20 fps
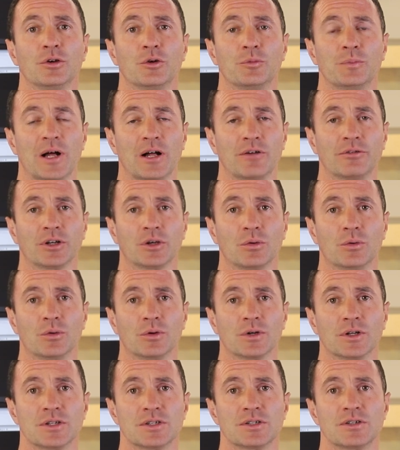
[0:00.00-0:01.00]
your pelvic
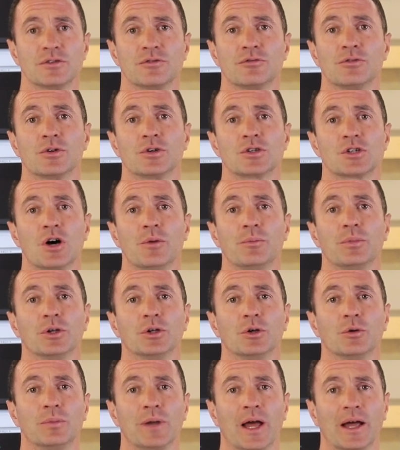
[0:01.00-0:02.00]
organs, for example,
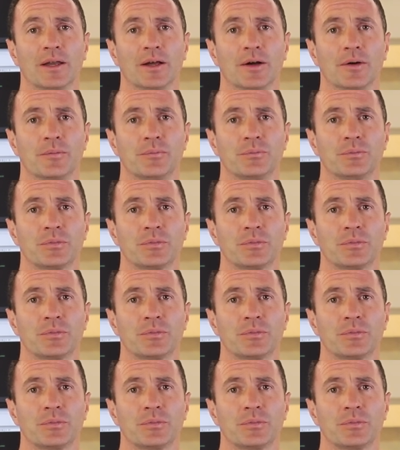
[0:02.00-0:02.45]
your bladder.